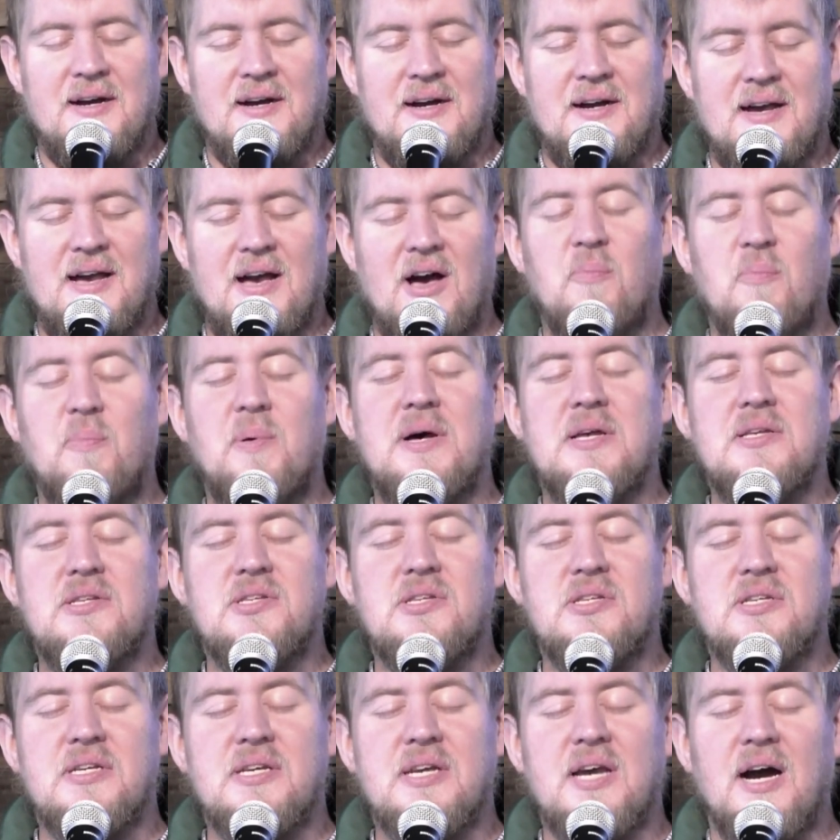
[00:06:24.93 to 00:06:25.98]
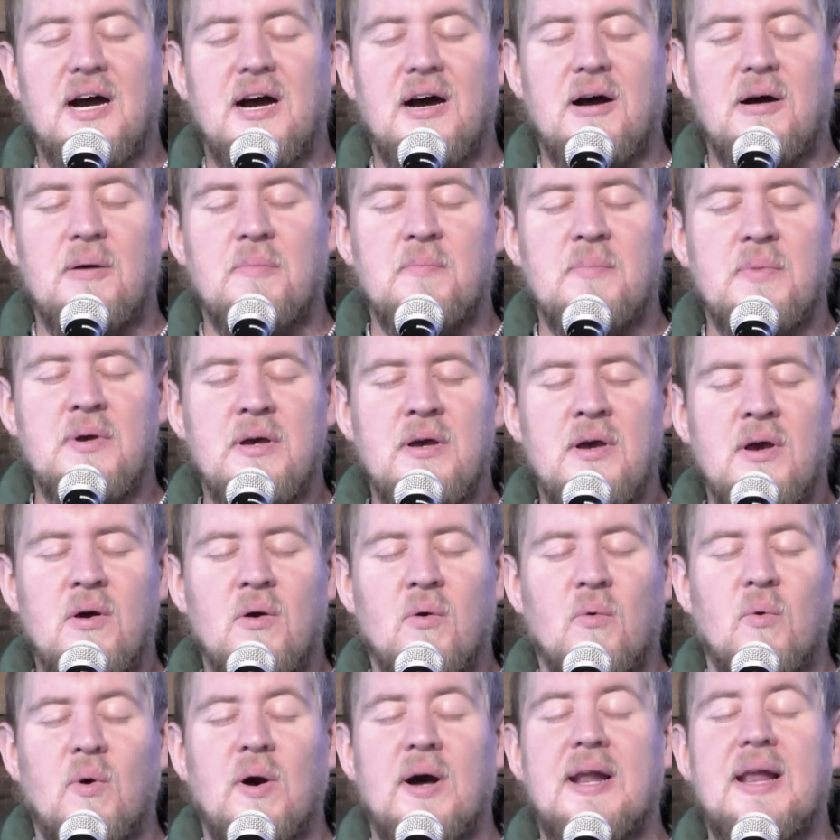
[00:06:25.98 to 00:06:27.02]
Help us to come,
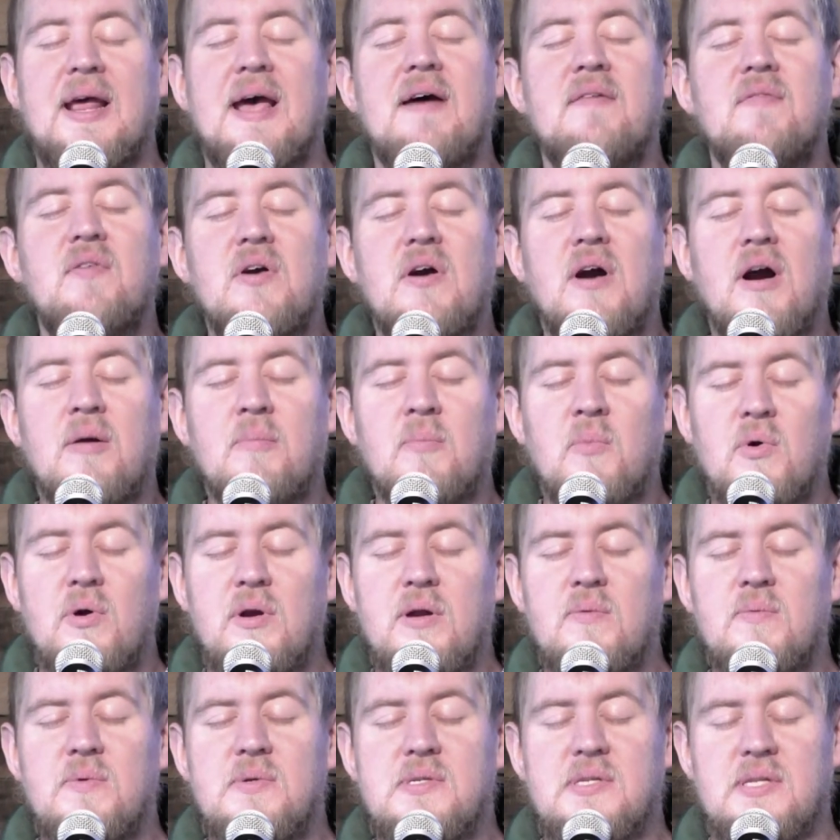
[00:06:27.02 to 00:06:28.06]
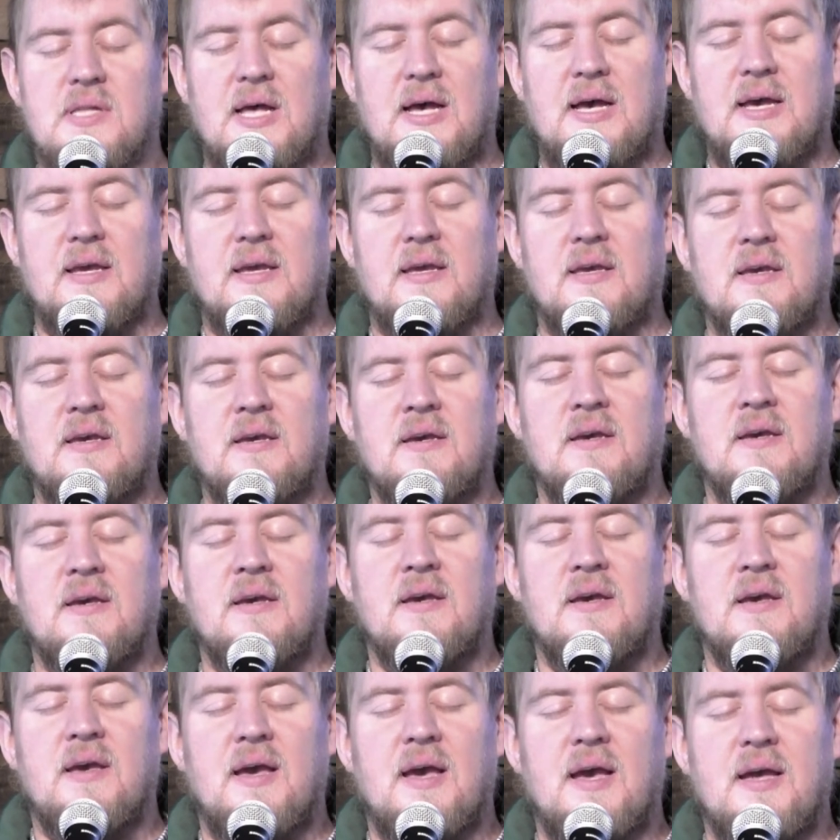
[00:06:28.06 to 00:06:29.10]
whatever our morning was like,
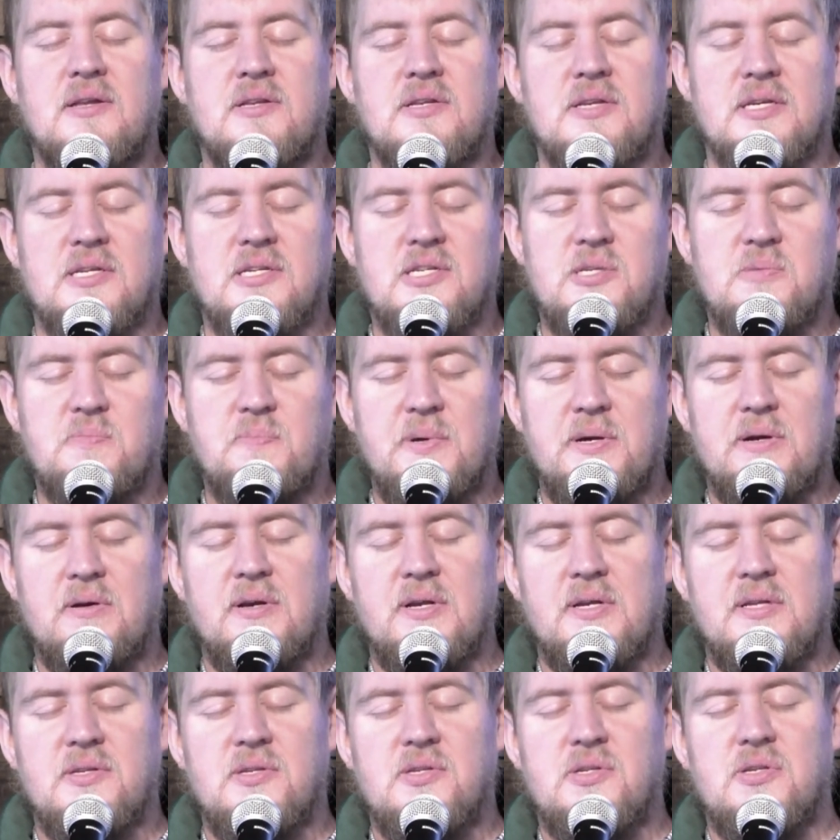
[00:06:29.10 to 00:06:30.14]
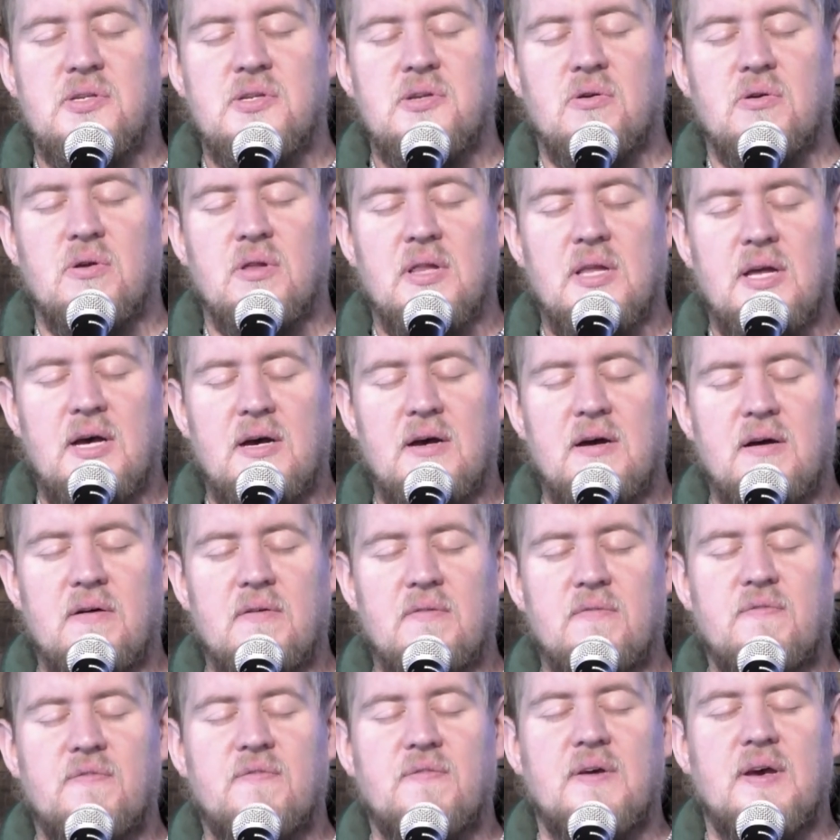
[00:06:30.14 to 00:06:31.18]
and to experience your
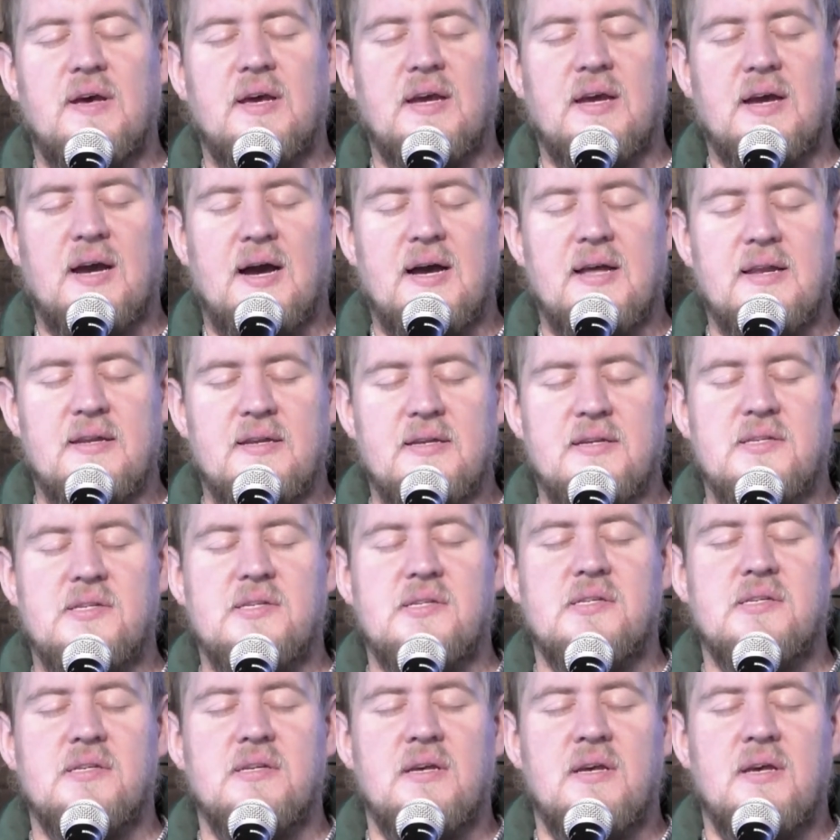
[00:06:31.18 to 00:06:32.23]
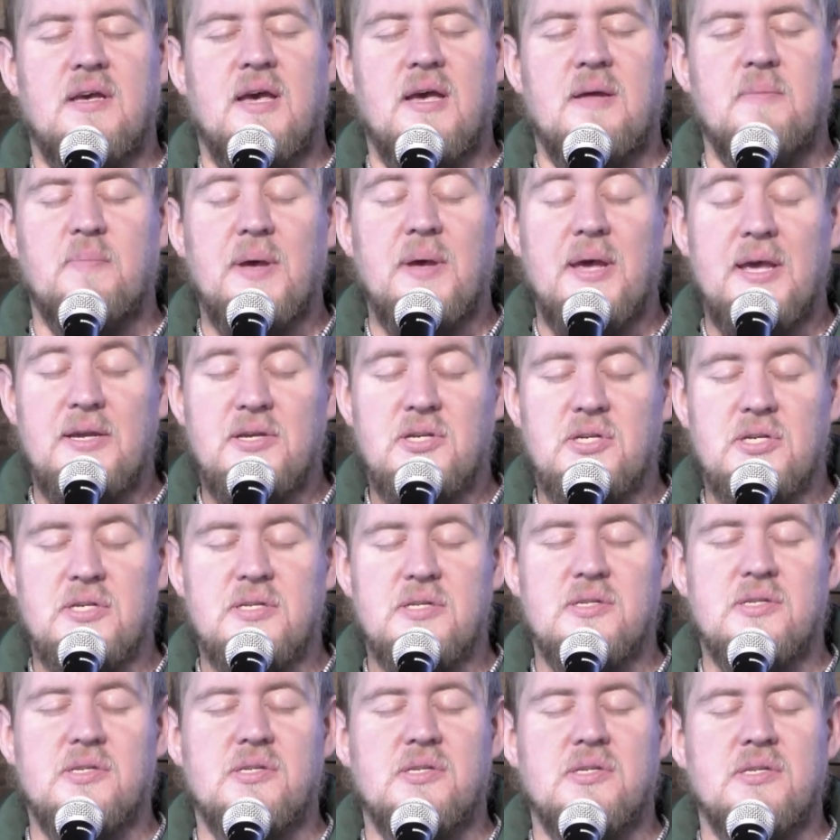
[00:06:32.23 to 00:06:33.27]
love and kindness and
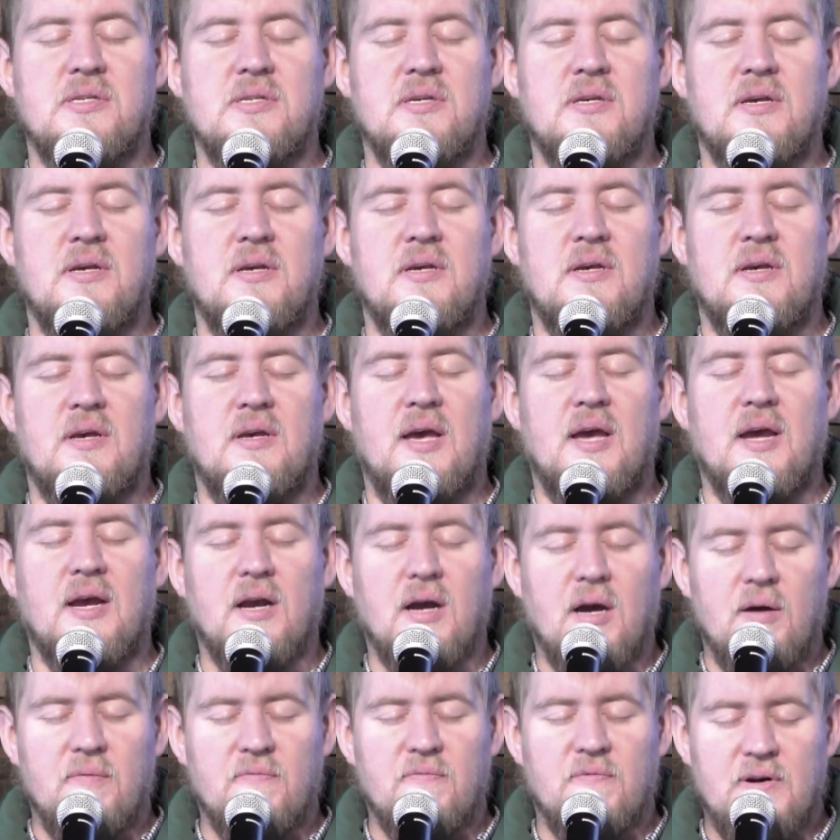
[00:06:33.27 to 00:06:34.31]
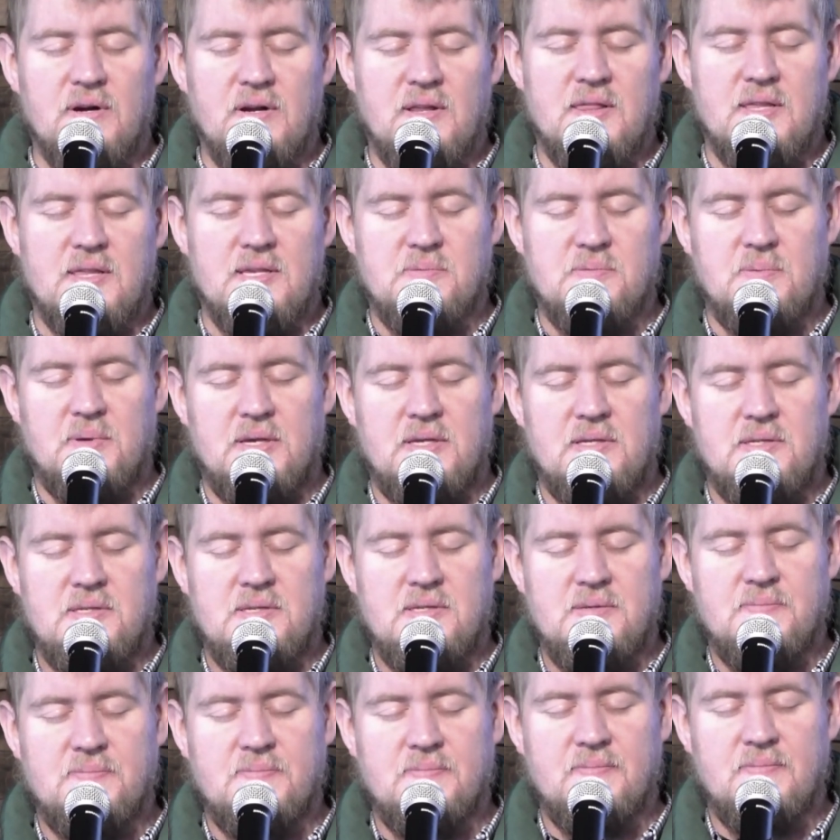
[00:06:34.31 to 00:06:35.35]
patience and comfort in this place.
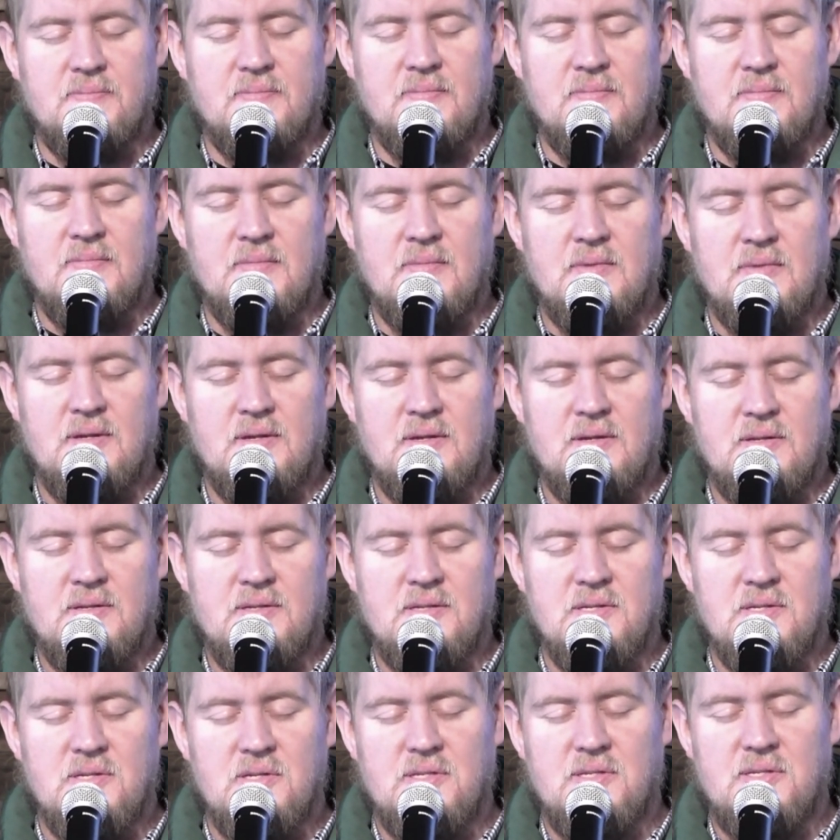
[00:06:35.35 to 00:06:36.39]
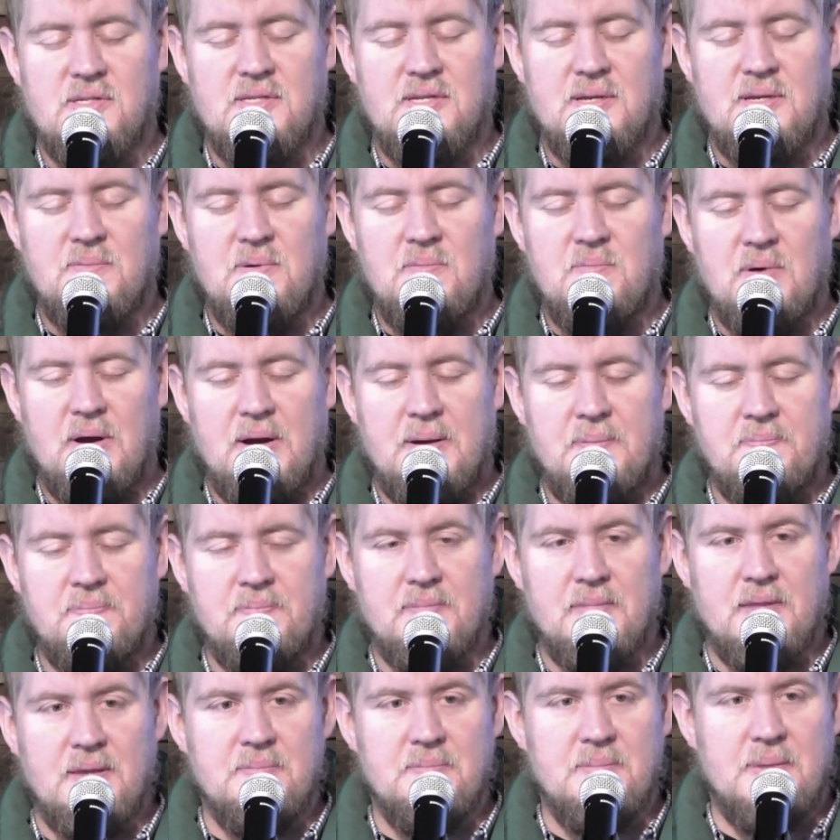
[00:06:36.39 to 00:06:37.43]
It's in Jesus' name we pray.
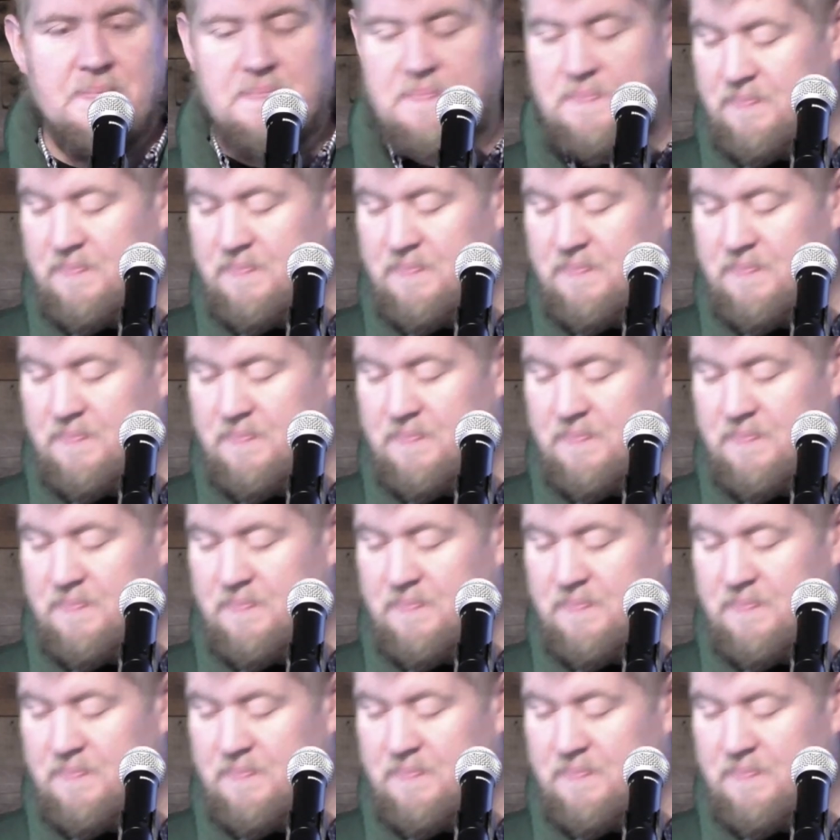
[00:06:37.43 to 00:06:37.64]
Amen.